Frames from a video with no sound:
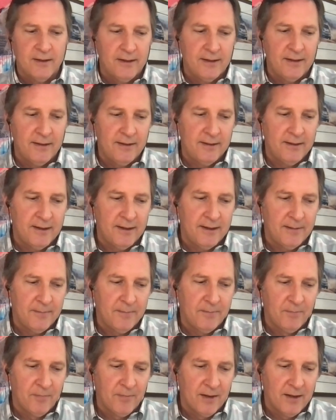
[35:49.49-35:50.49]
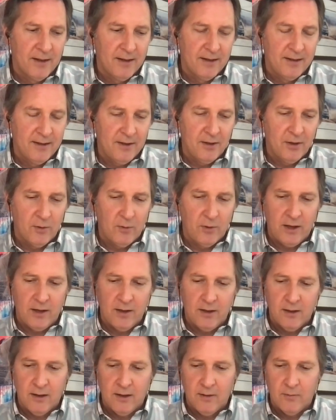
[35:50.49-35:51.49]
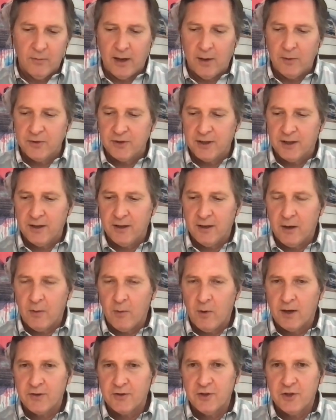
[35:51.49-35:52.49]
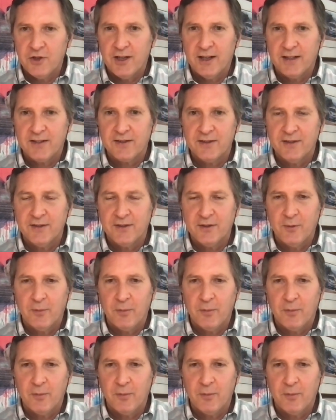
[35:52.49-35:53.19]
And uh, you know, we uh, when I was a kid, I watched the Jetsons.